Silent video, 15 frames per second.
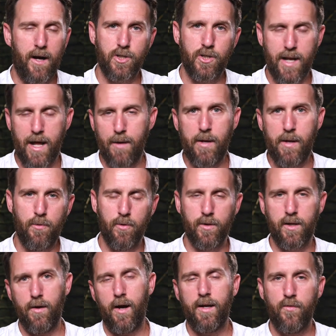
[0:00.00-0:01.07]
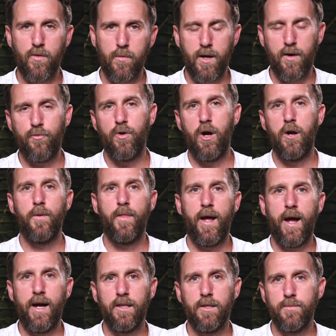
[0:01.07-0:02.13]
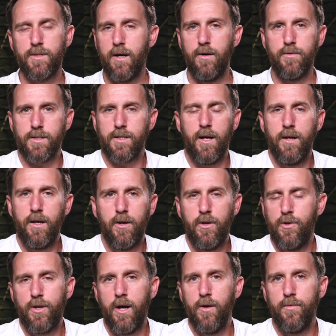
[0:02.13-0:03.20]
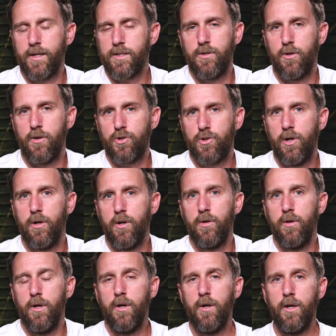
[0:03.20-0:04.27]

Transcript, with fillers: I just let people, give, I give them enough rope and they hang themselves. It's like, no, you don't. That's not true.